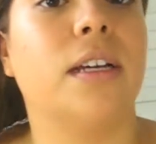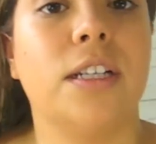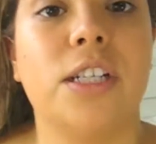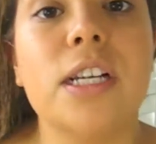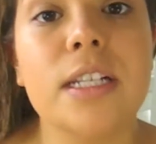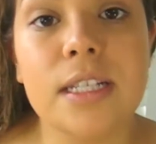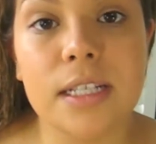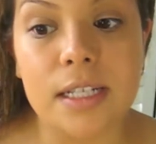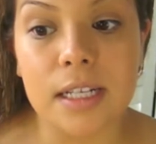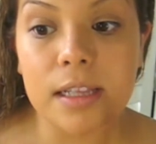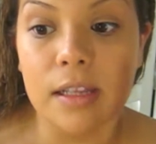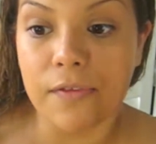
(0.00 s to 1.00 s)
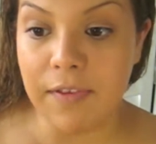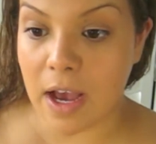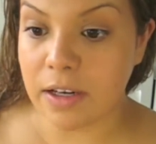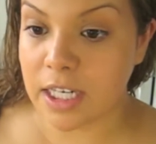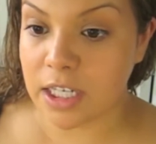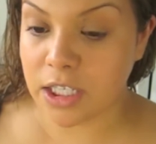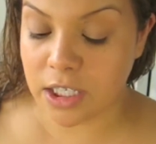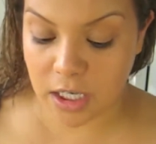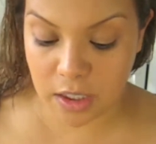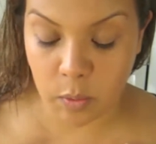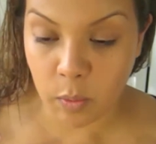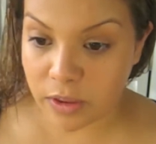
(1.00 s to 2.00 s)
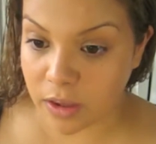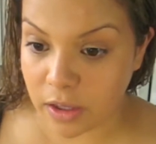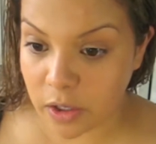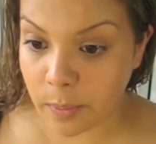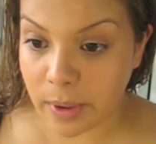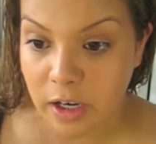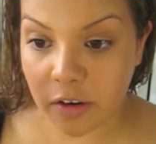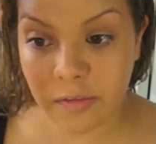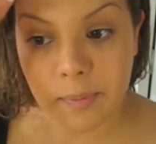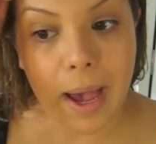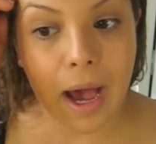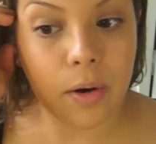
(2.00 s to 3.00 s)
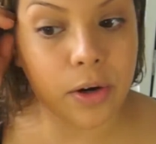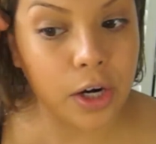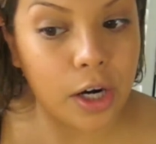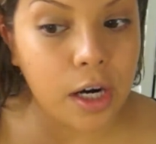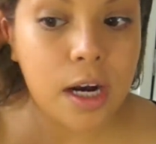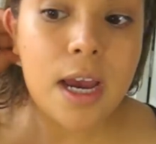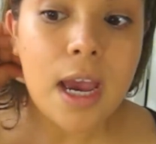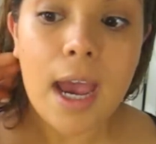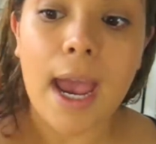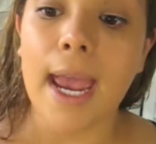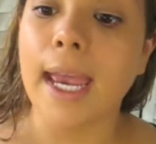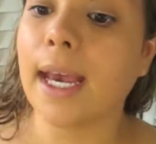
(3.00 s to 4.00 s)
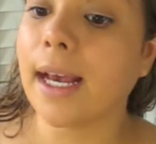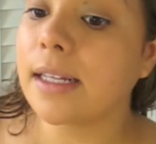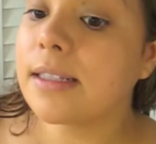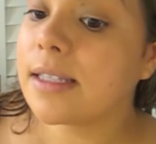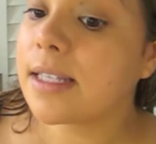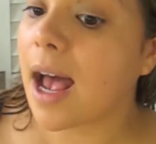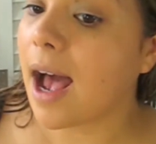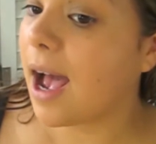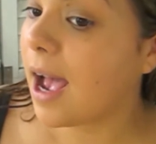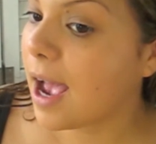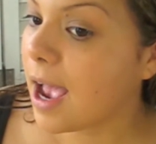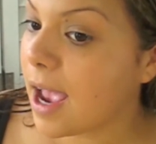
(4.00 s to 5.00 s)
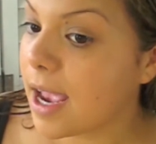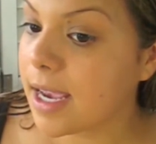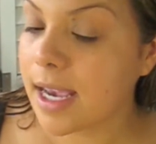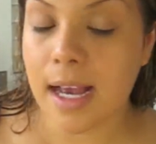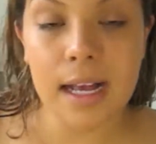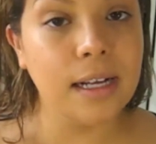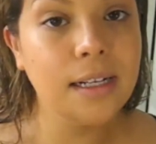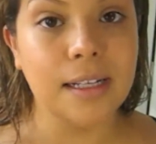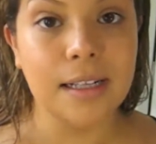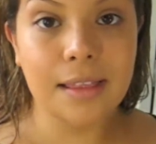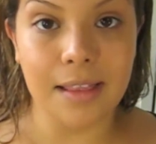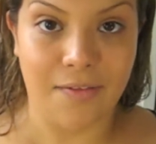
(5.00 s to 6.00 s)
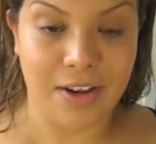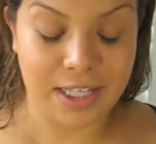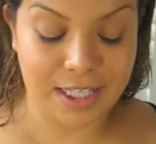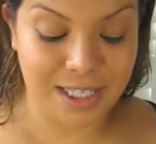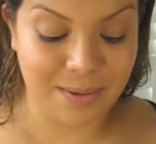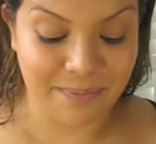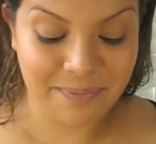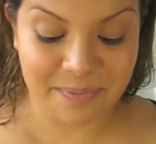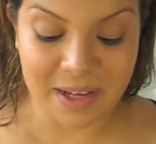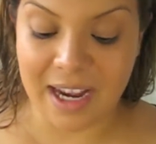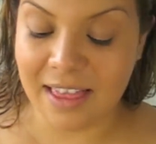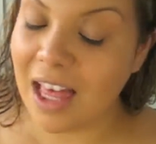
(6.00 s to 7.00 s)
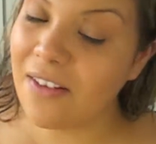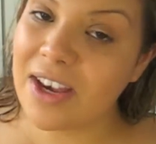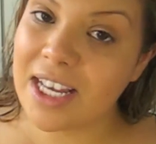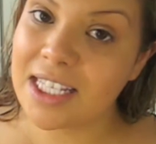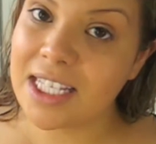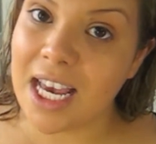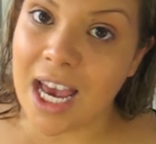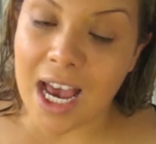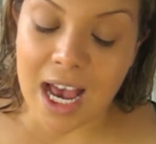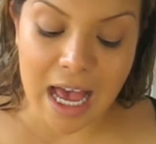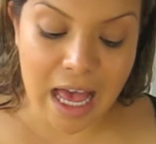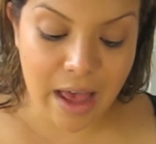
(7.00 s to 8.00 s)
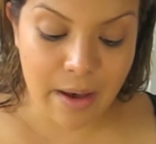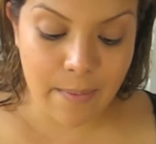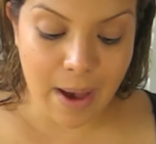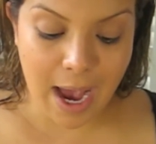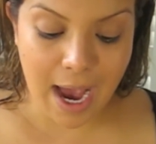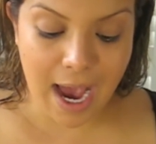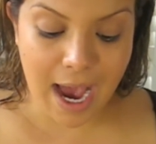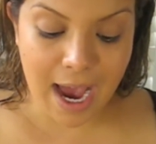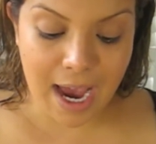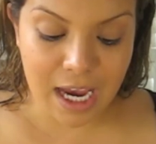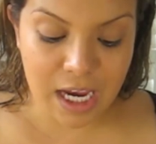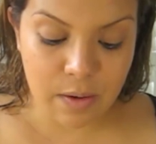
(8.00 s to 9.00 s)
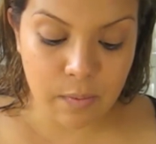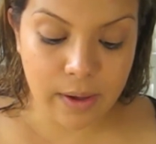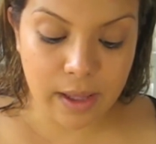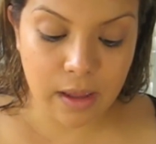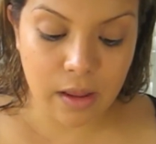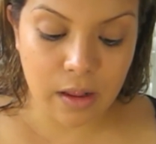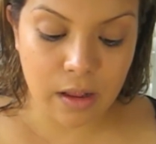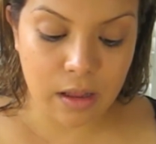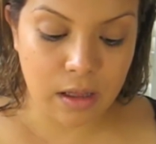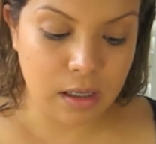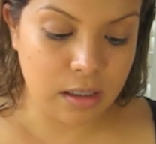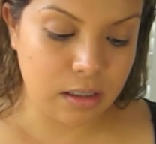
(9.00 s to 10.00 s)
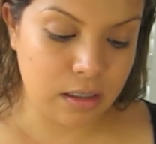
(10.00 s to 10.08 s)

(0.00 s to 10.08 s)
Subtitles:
just the foundation with a little bit of powder, and I love it. I love it. I will